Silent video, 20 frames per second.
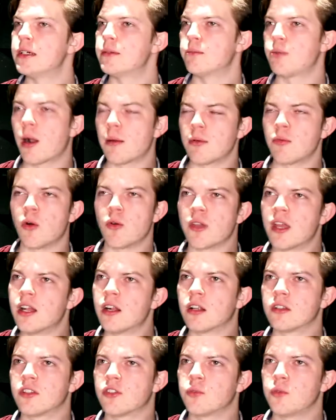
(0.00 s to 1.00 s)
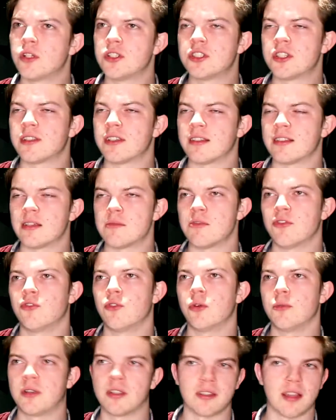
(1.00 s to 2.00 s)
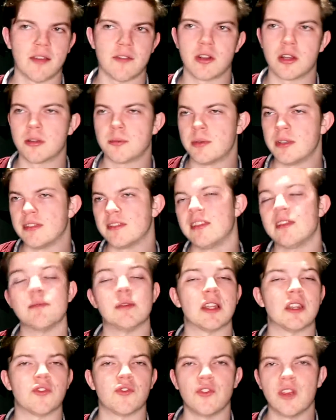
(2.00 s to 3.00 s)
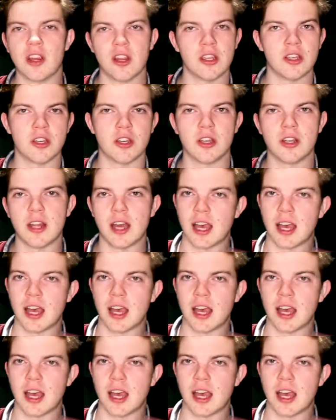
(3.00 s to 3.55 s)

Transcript: Probably won't get it on the Switch, as I said before, because I have it on the PC, but it's very good.